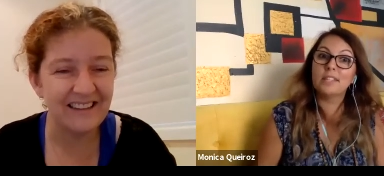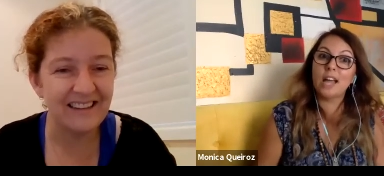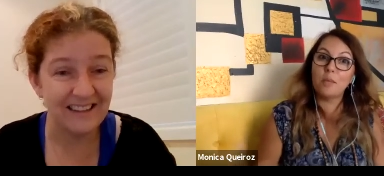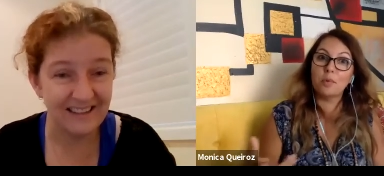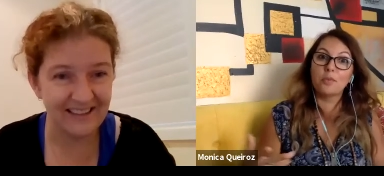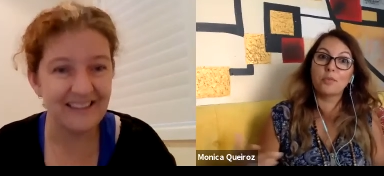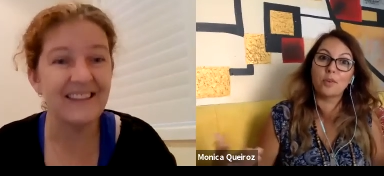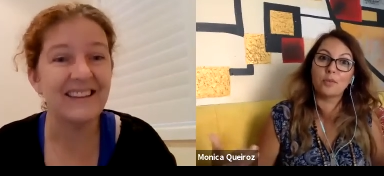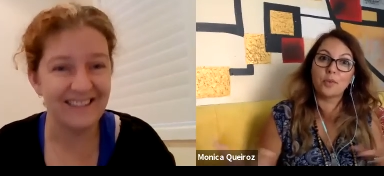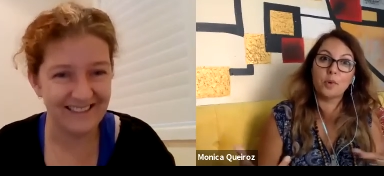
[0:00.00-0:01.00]
Speaker 1: type of,
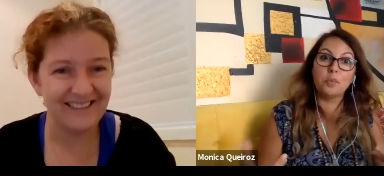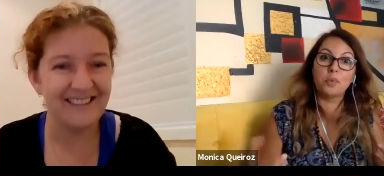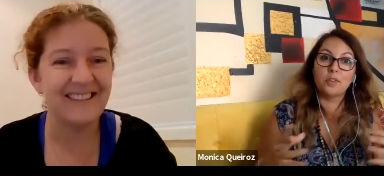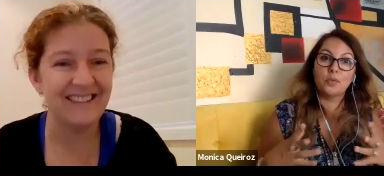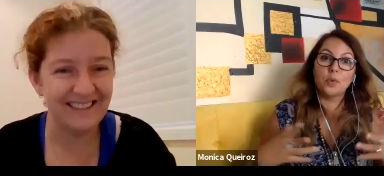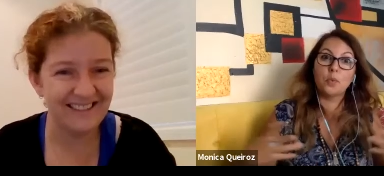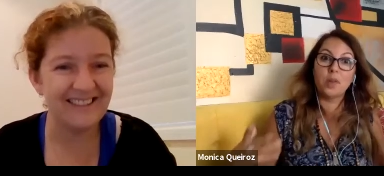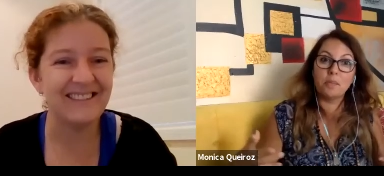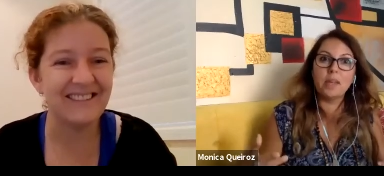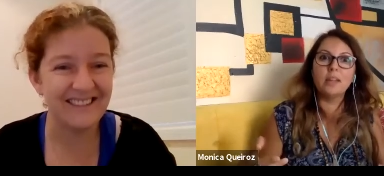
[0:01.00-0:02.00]
of group where it's for
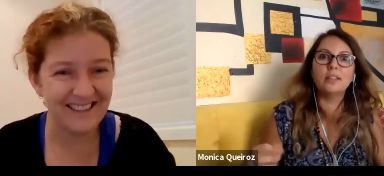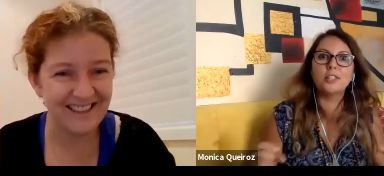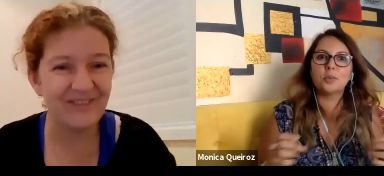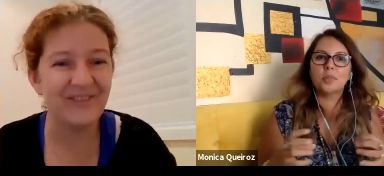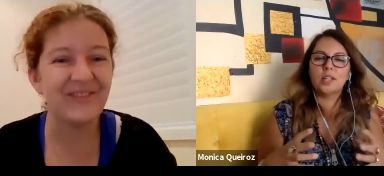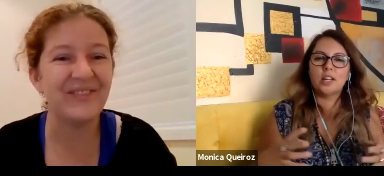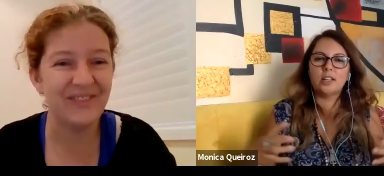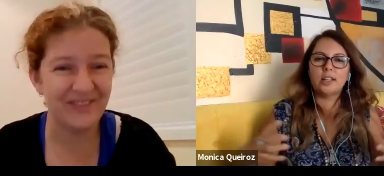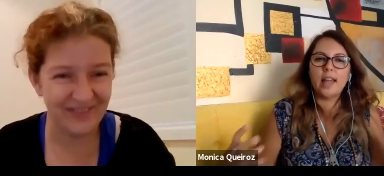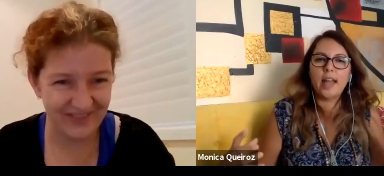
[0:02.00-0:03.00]
women awesome. Oh, to
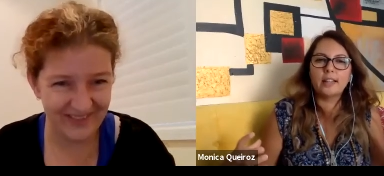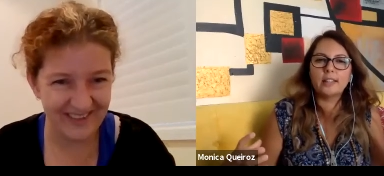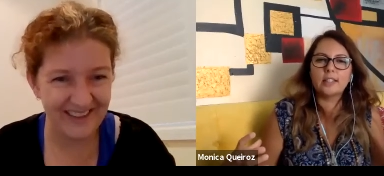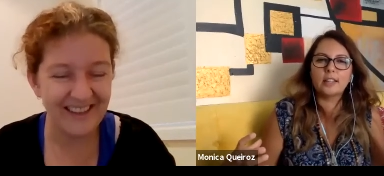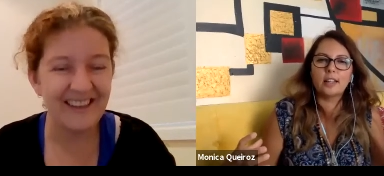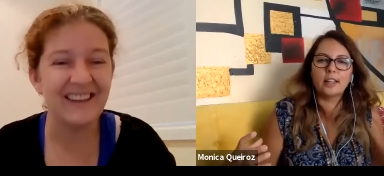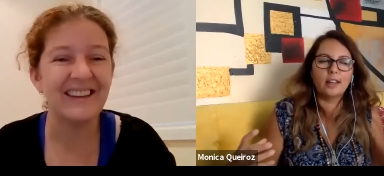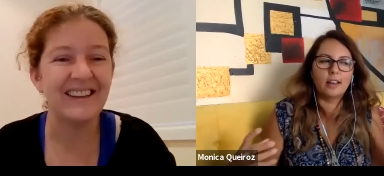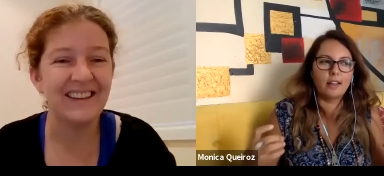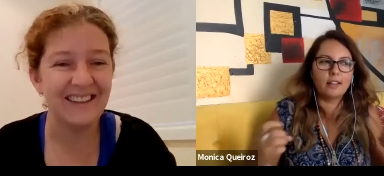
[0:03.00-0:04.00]
connect and,
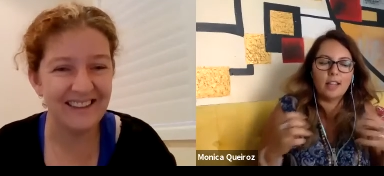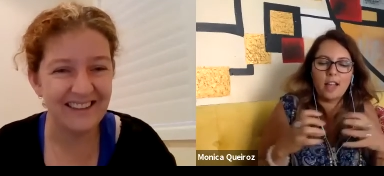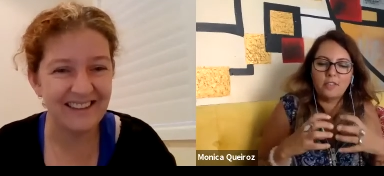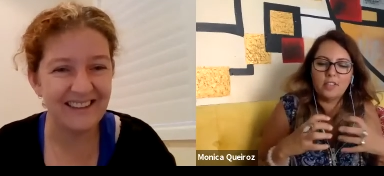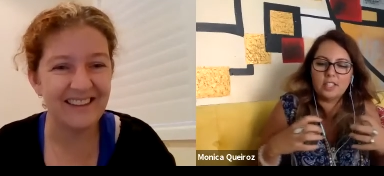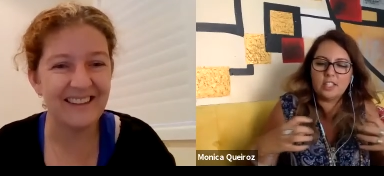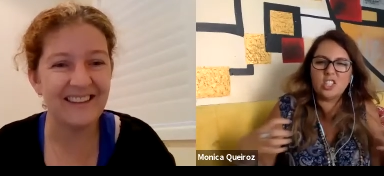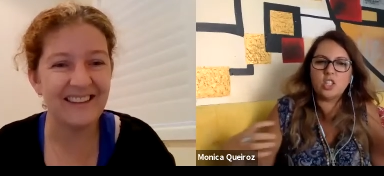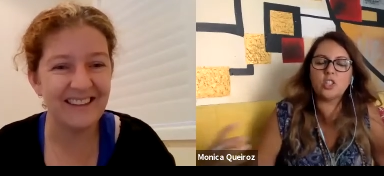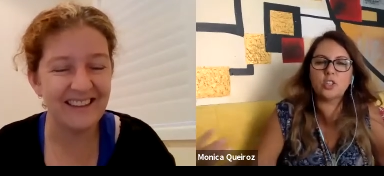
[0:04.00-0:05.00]
and, and have the
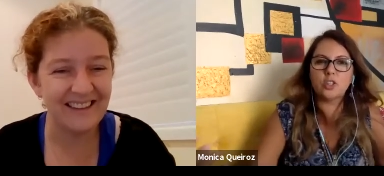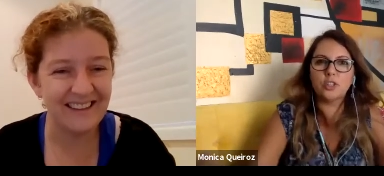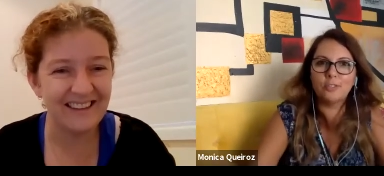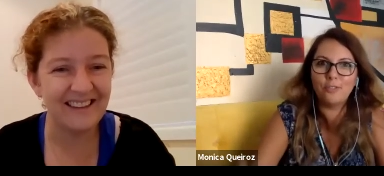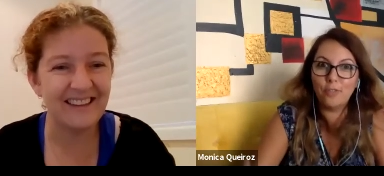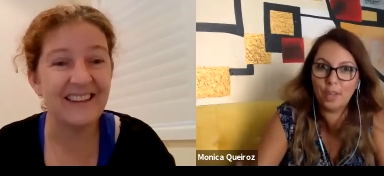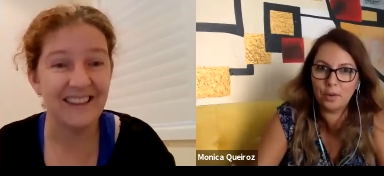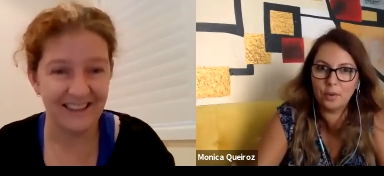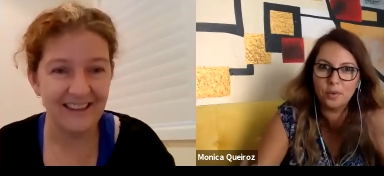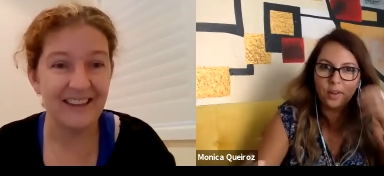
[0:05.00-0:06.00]
sisterhood
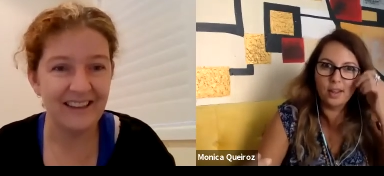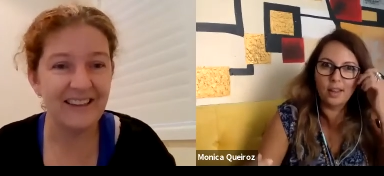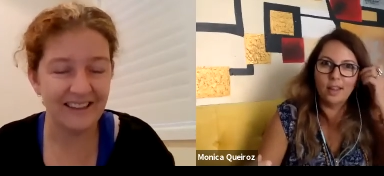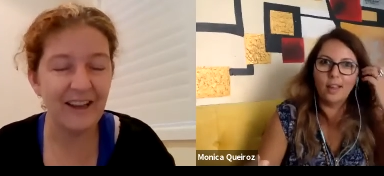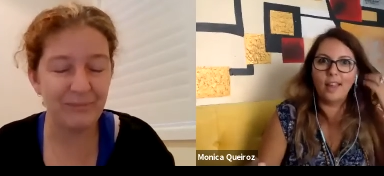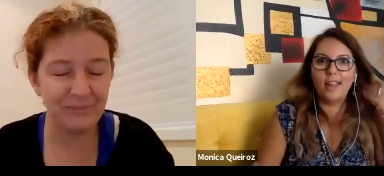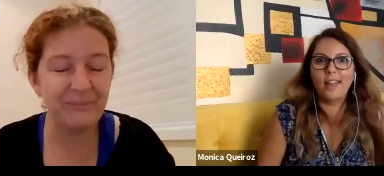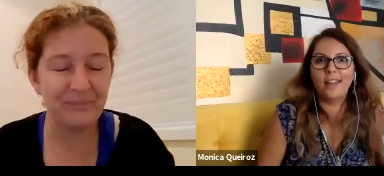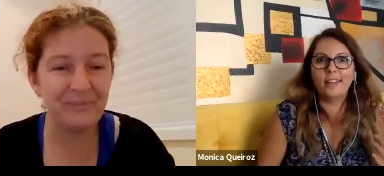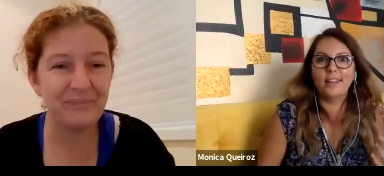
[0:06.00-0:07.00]
feel yep.
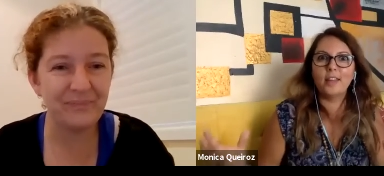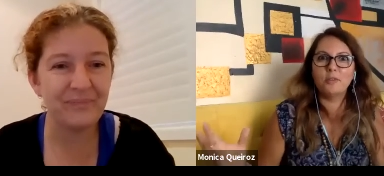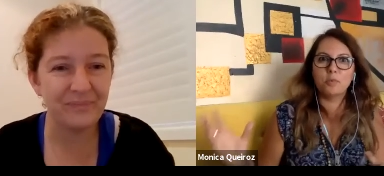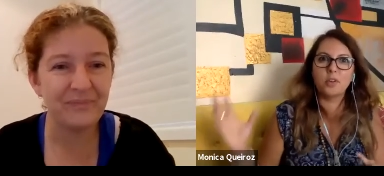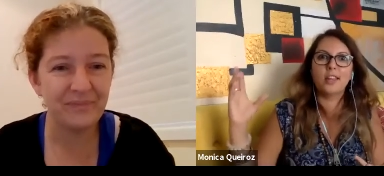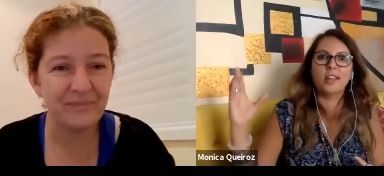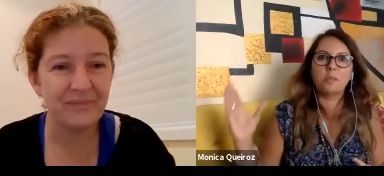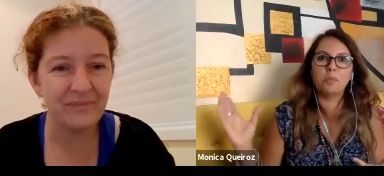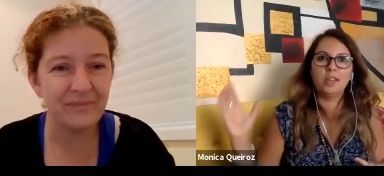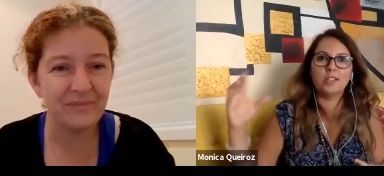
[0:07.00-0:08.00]
and, and bring
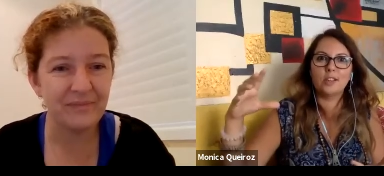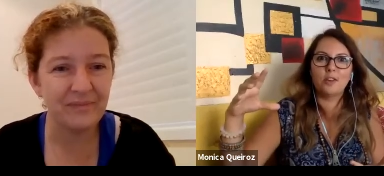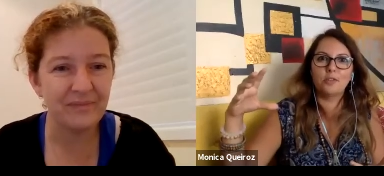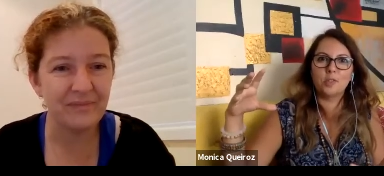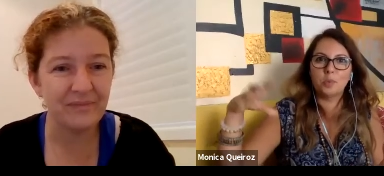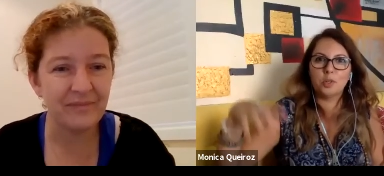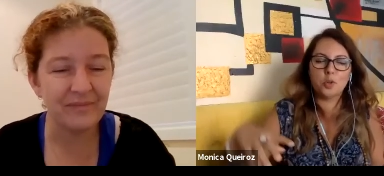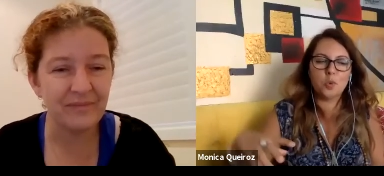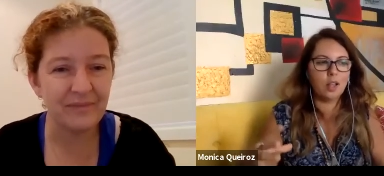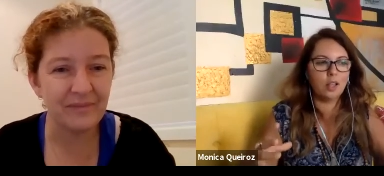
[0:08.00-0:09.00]
in a piece of
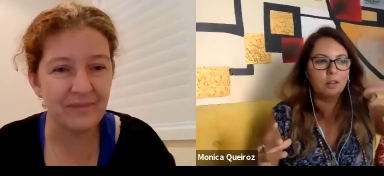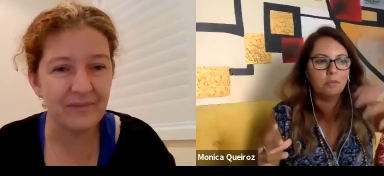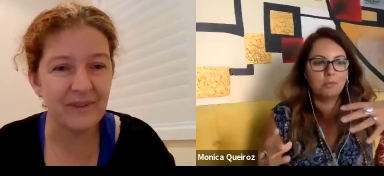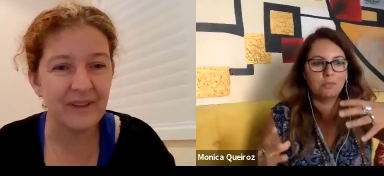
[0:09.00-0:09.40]
spirituality